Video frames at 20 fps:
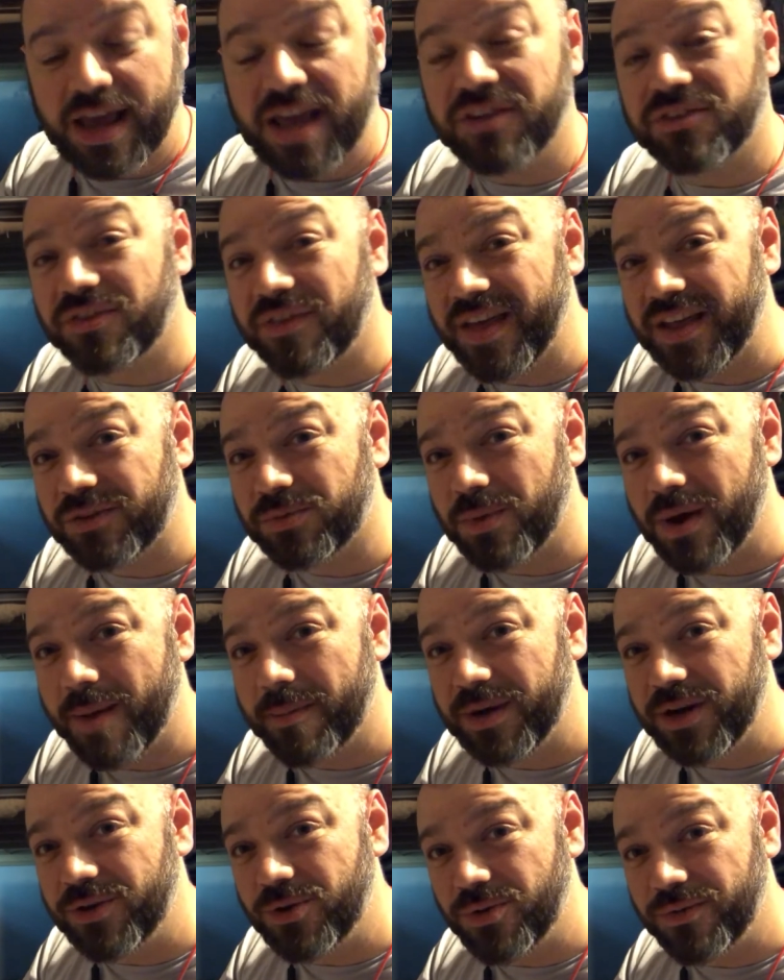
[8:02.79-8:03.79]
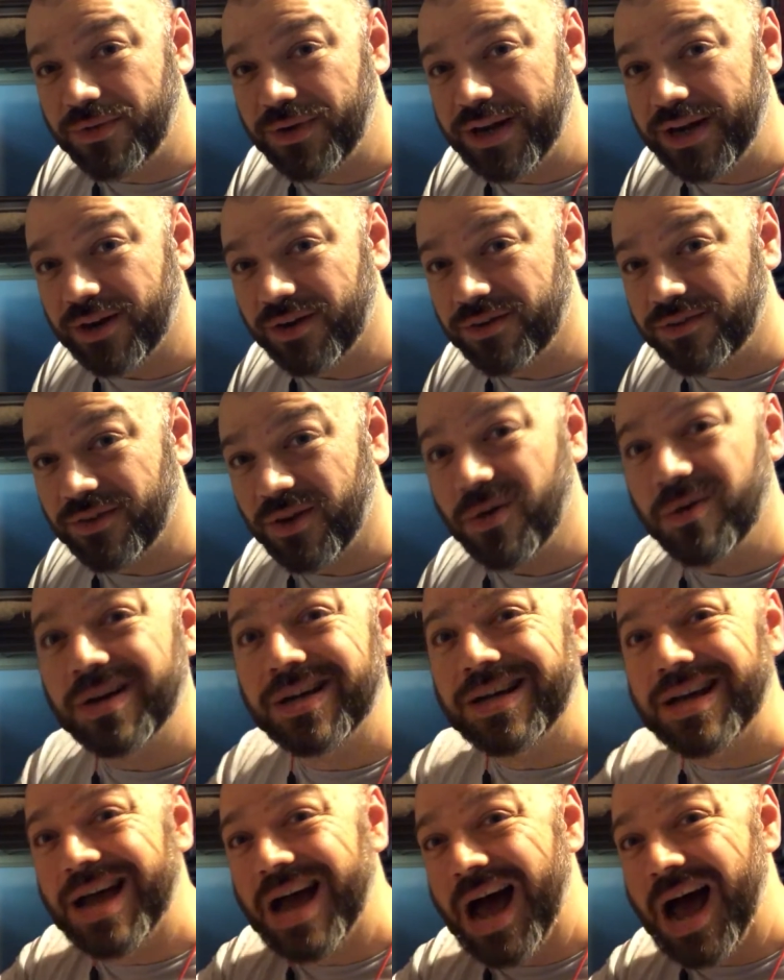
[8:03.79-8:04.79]
And so that's what I'm going to do for here. So
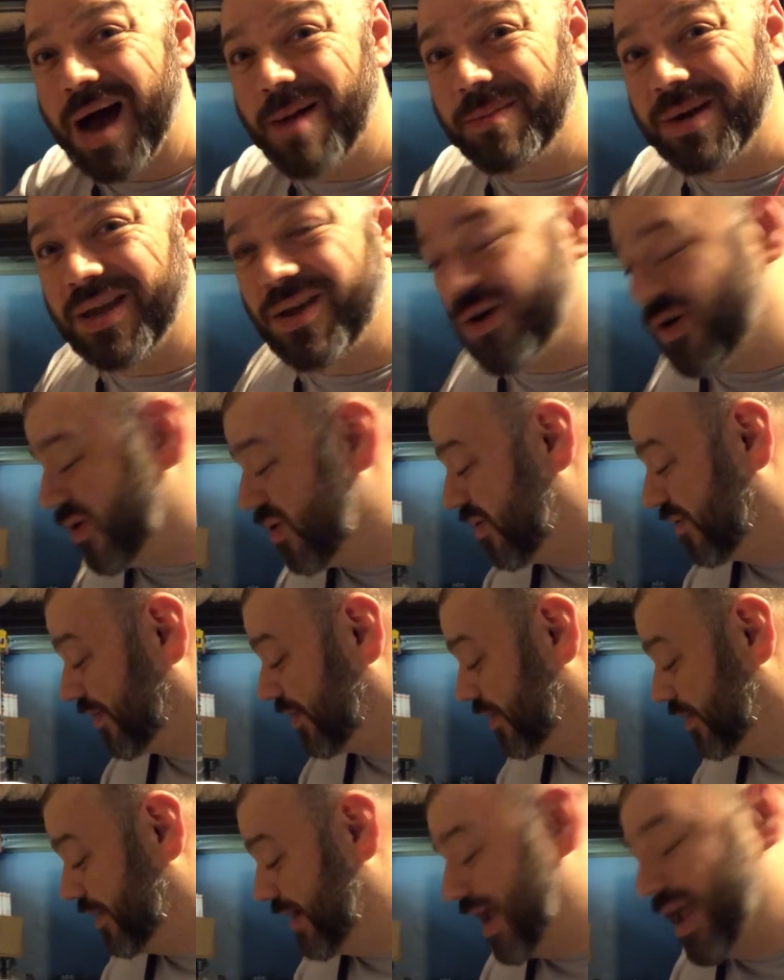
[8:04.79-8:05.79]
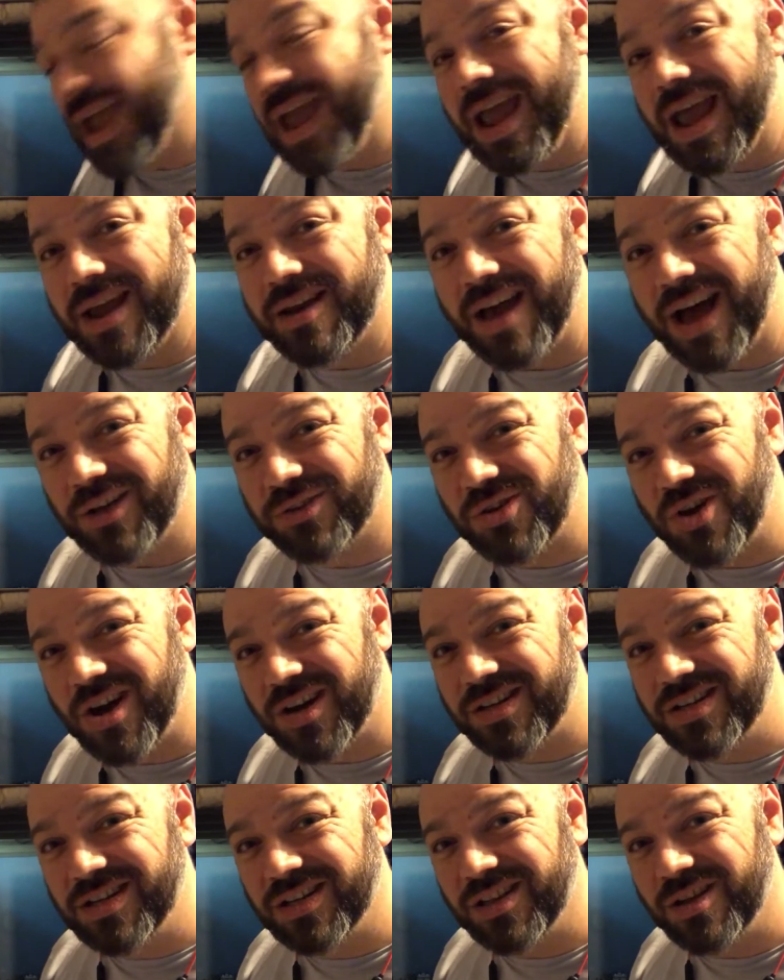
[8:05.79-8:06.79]
I'm going to go over and I'll
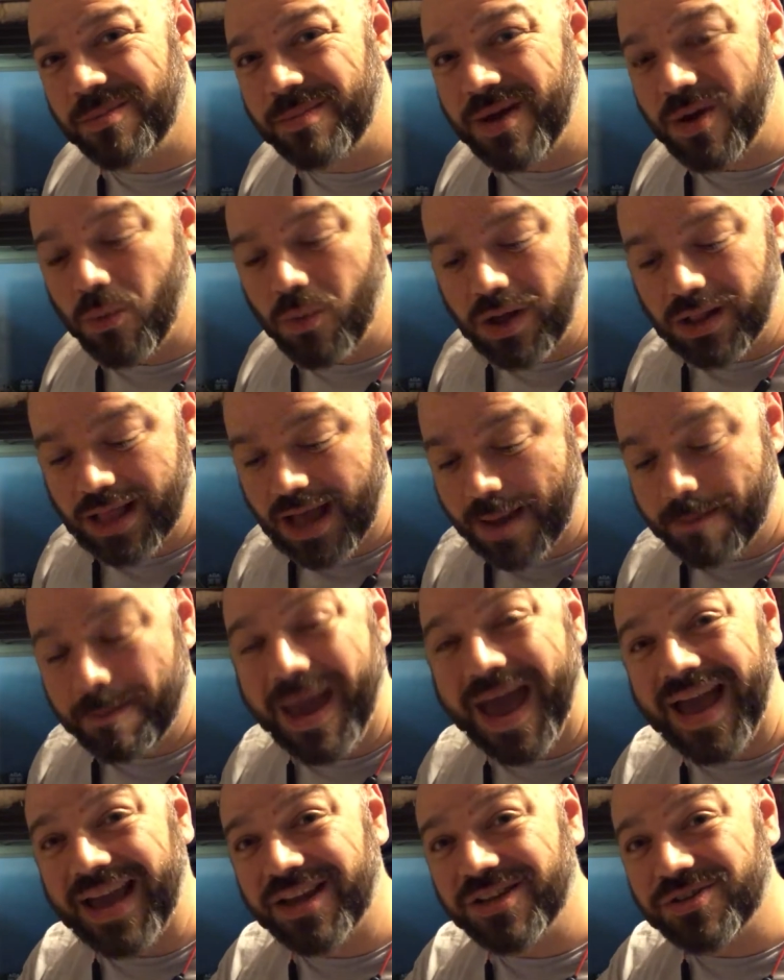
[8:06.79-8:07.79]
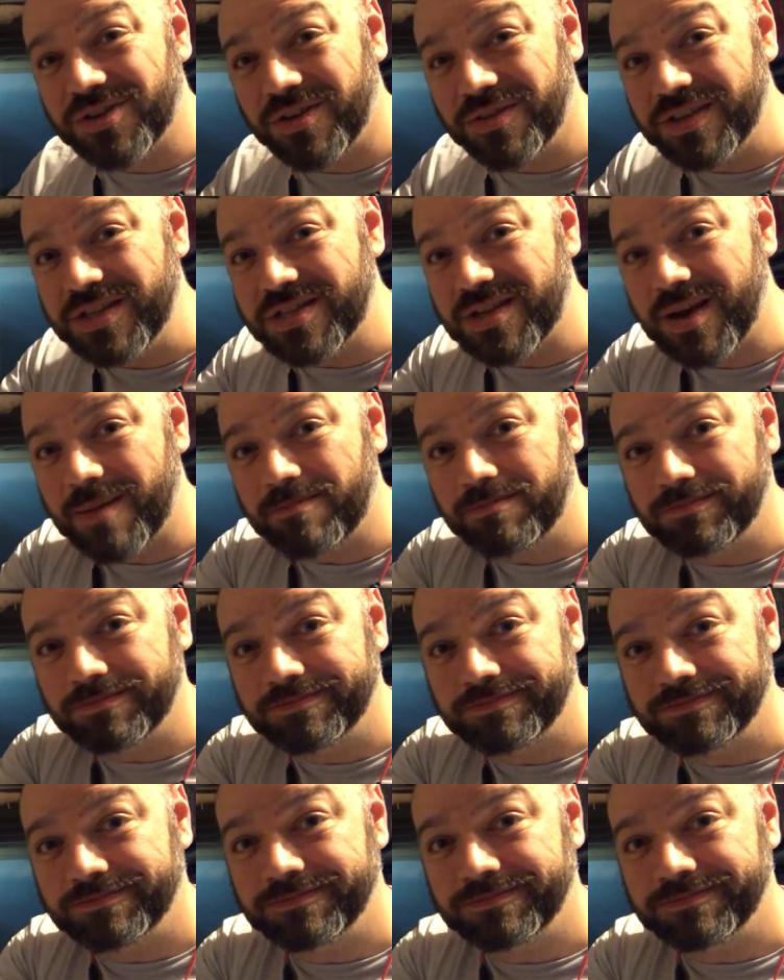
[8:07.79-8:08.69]
talk to you a little bit while I package all these up.